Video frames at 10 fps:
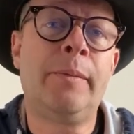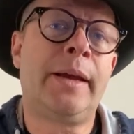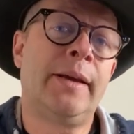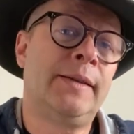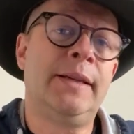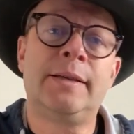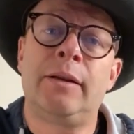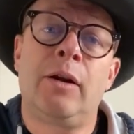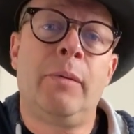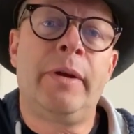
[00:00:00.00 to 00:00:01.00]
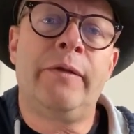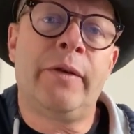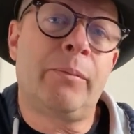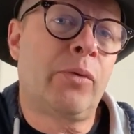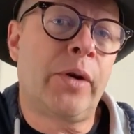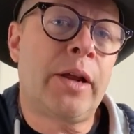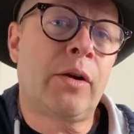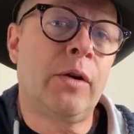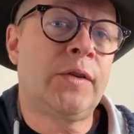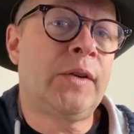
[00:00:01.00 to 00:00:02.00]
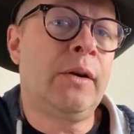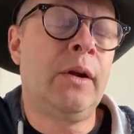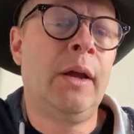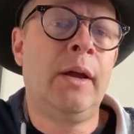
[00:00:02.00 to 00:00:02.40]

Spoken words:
because he's a little bit of a precursor.